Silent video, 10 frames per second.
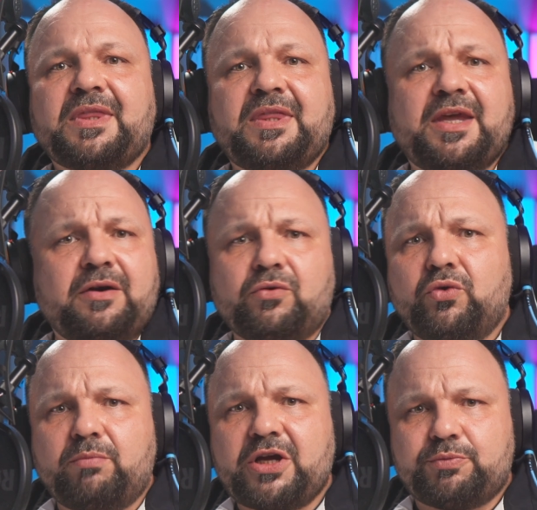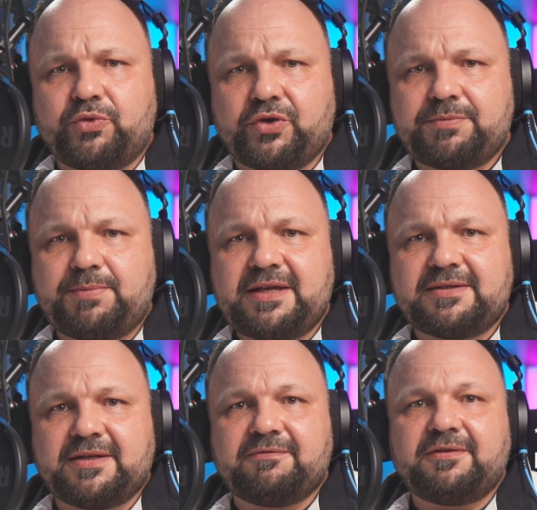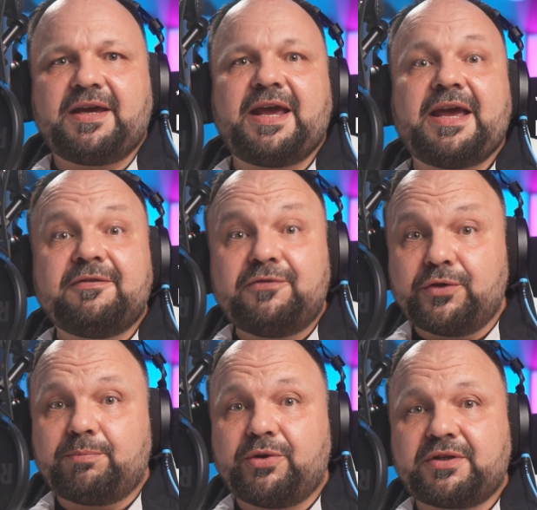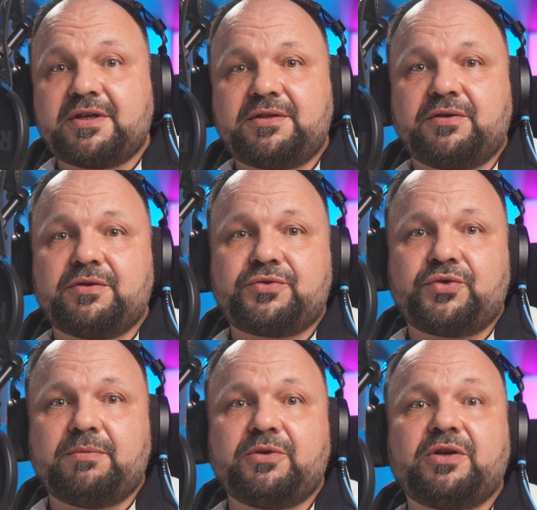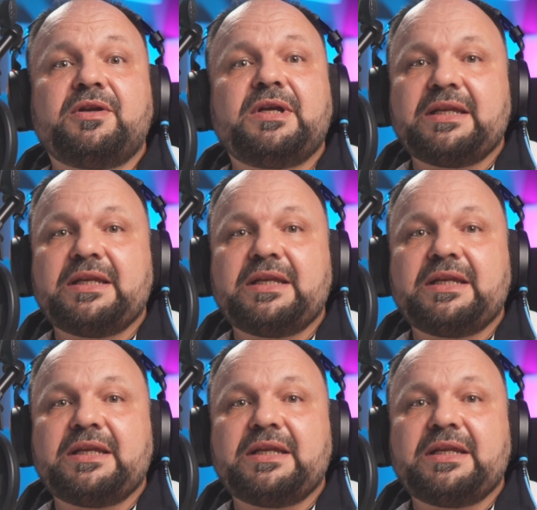They are all much more expensive, and for a podcaster or streamer,